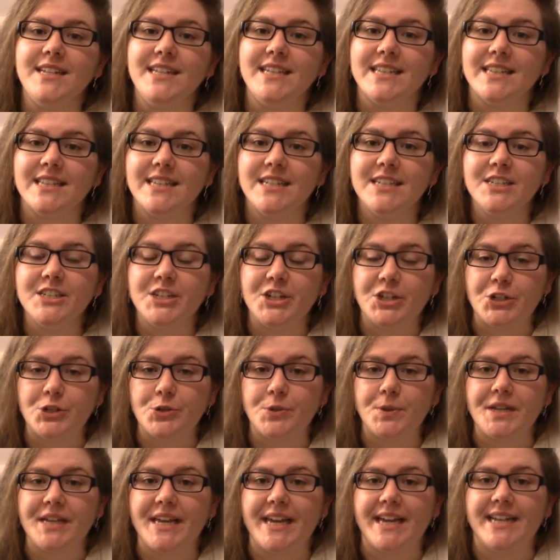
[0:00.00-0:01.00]
this year,
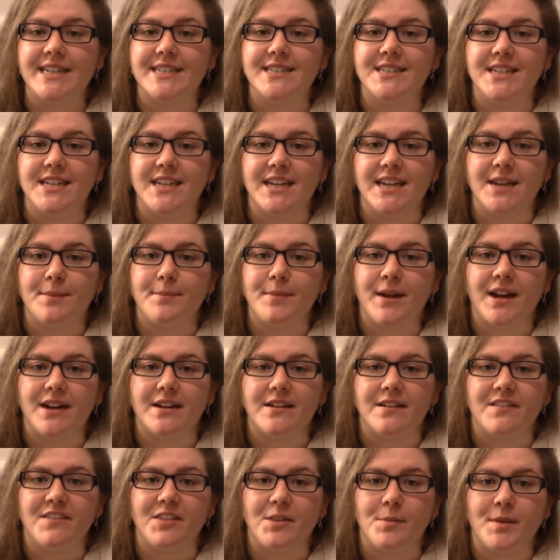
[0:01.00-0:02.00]
2018,
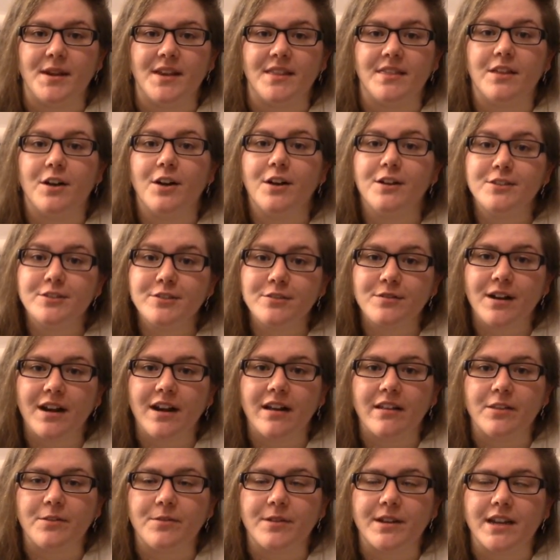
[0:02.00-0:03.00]
pattern of the month, also
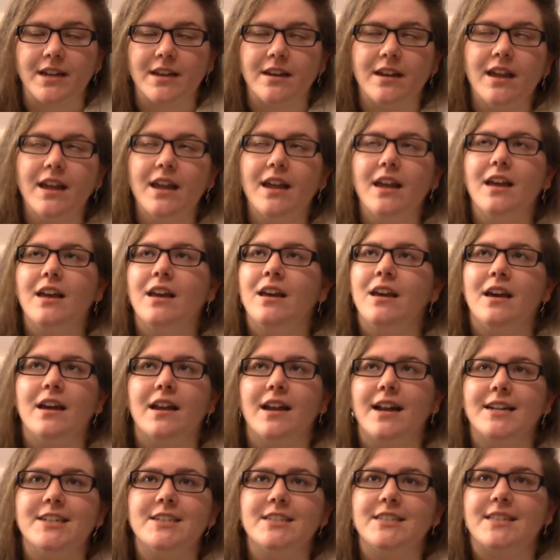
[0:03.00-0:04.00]
Halloween, and
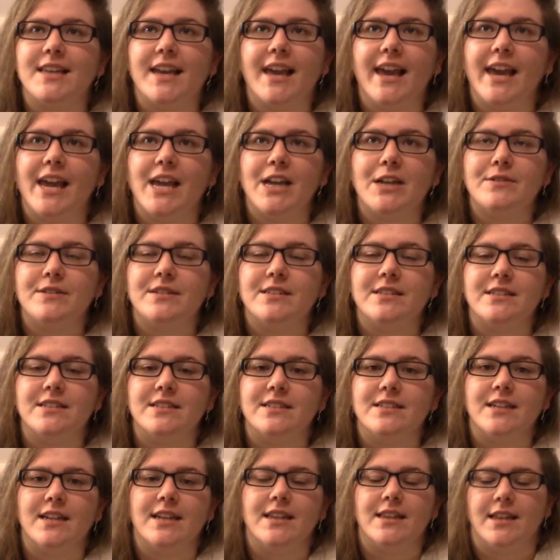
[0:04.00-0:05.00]
I just can't
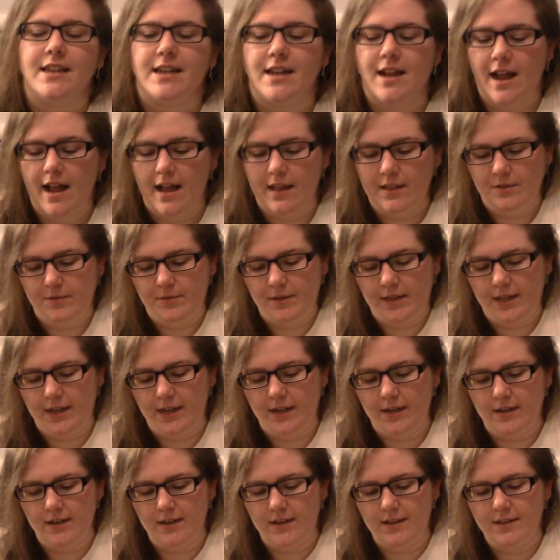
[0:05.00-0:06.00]
resist anything
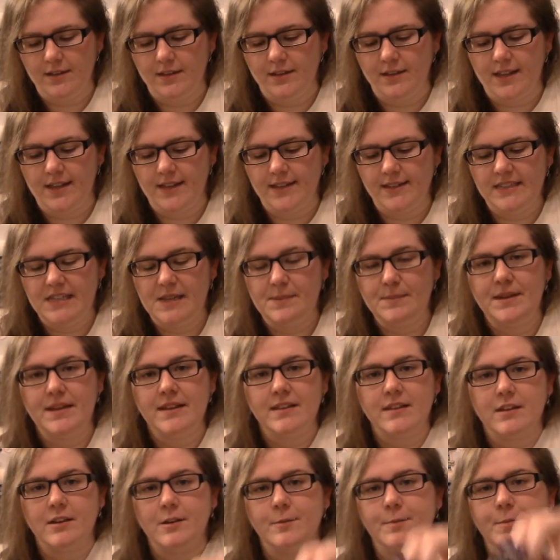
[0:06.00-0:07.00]
Halloween, and they sent me a
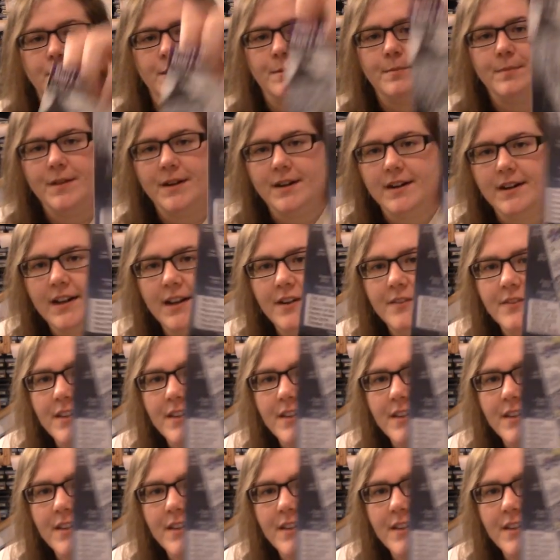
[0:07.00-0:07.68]
little bookmark of